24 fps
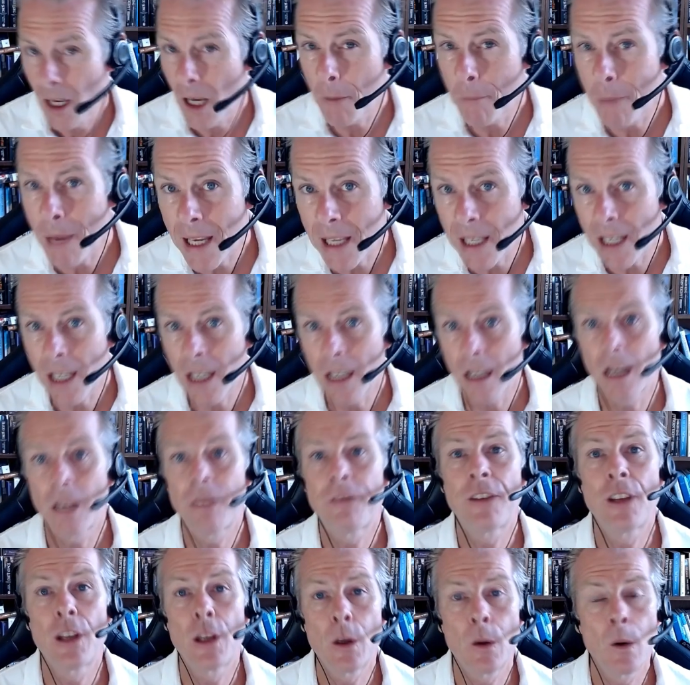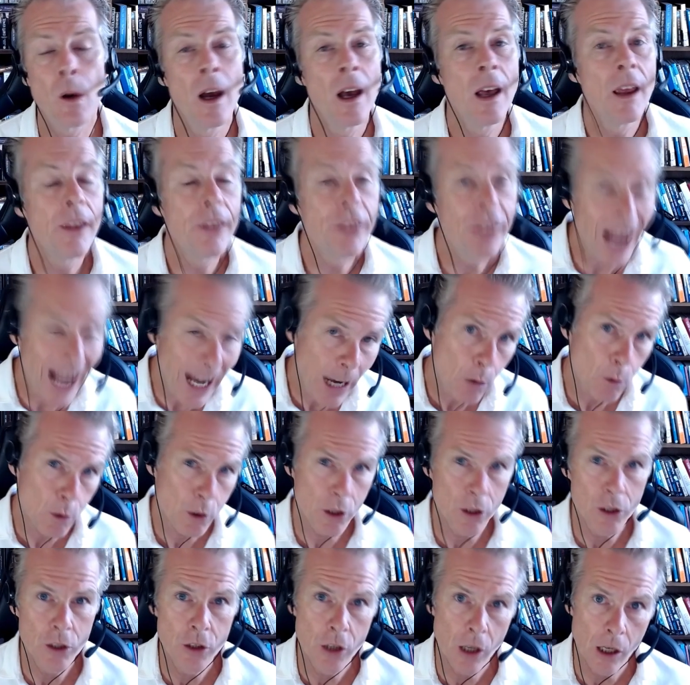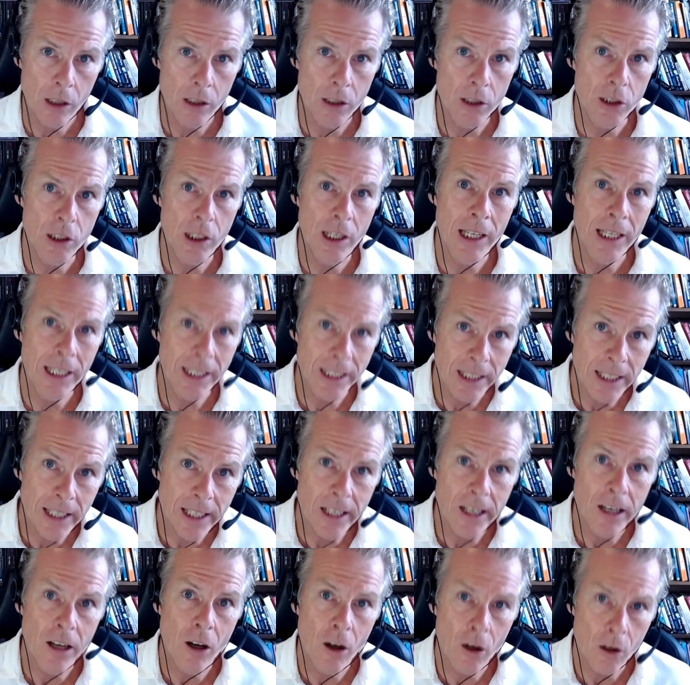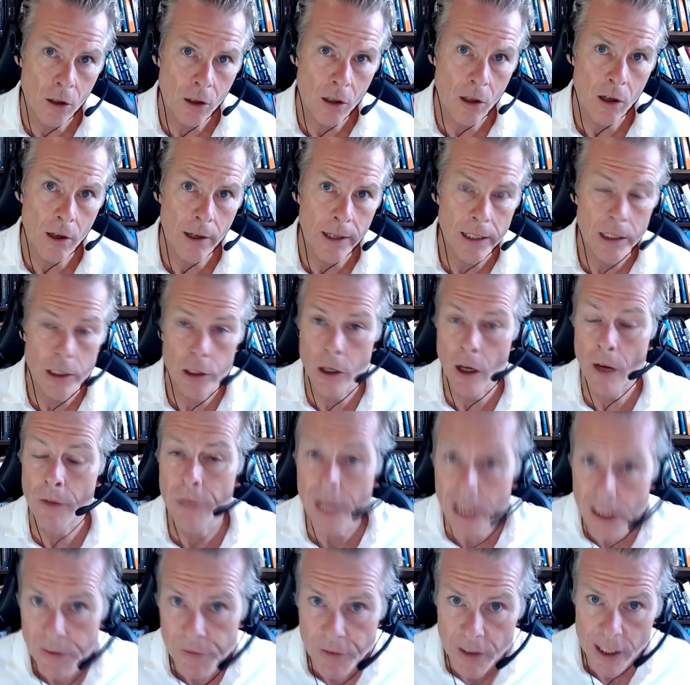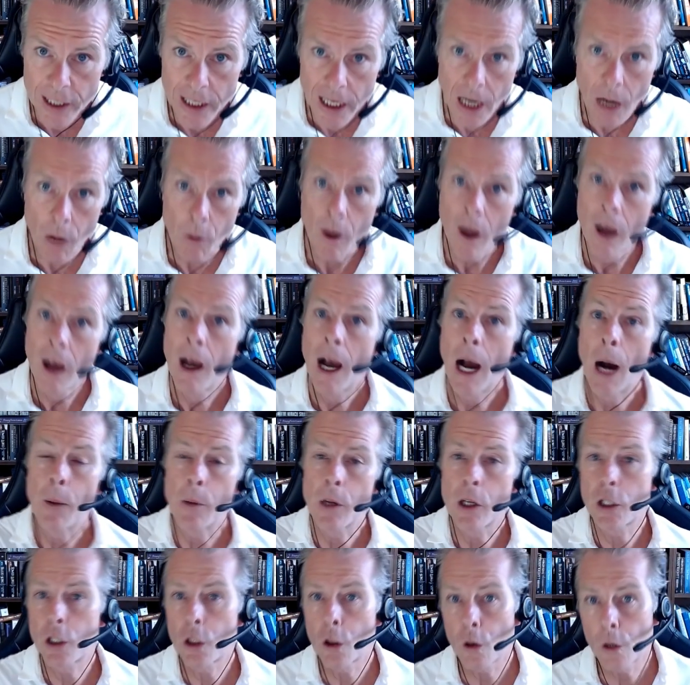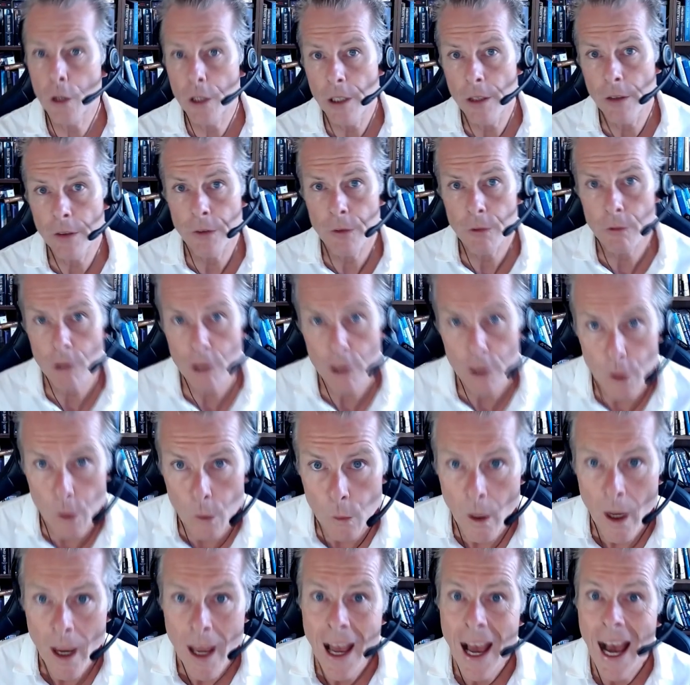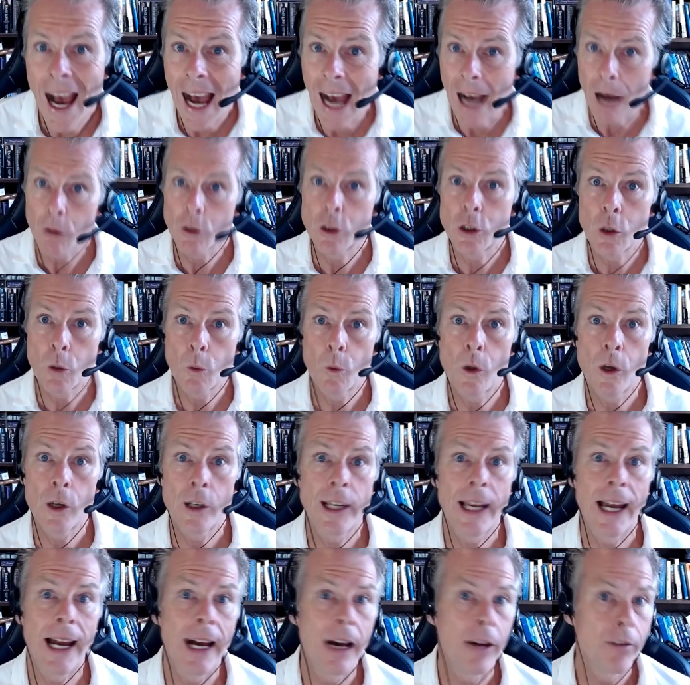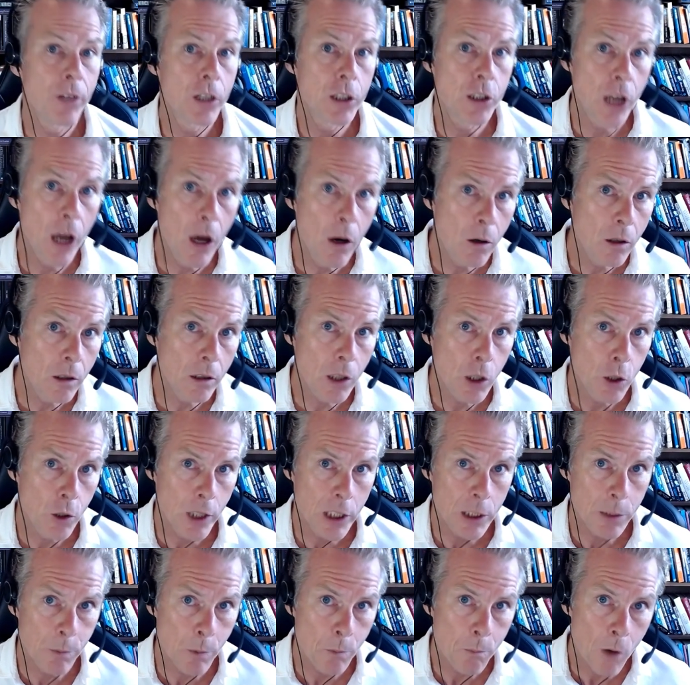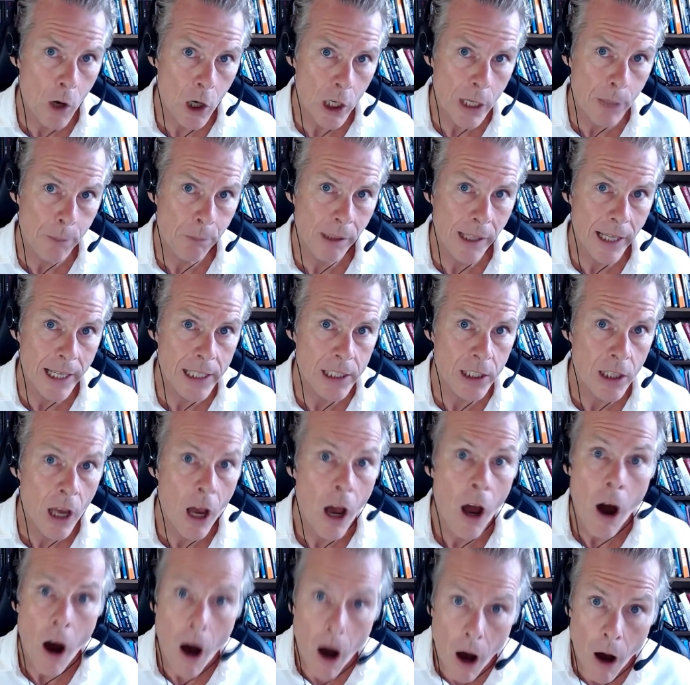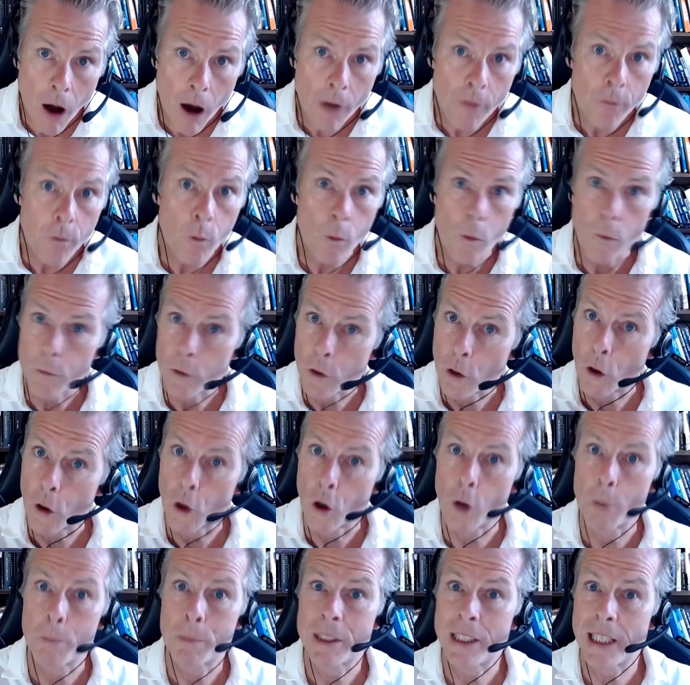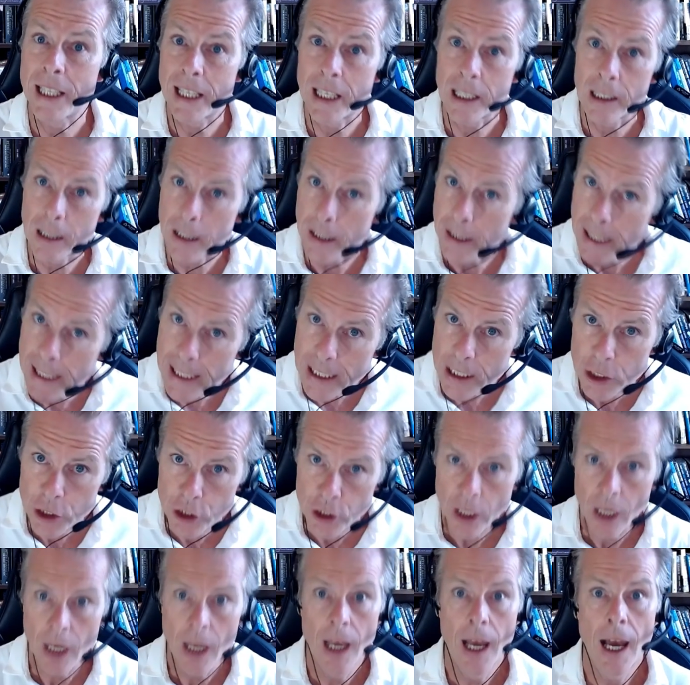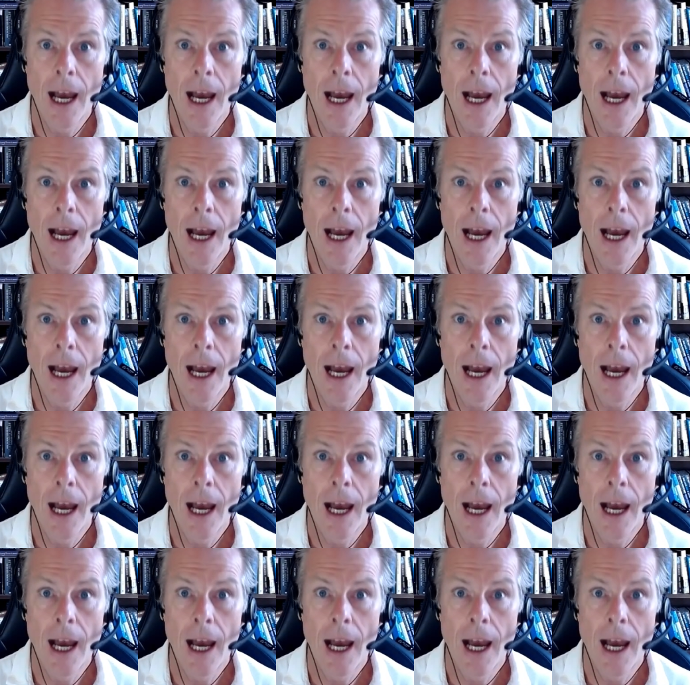and making a few thousand dollars a year online. So in this video, I want to talk you through how to work out the total addressable marketplace of your particular niche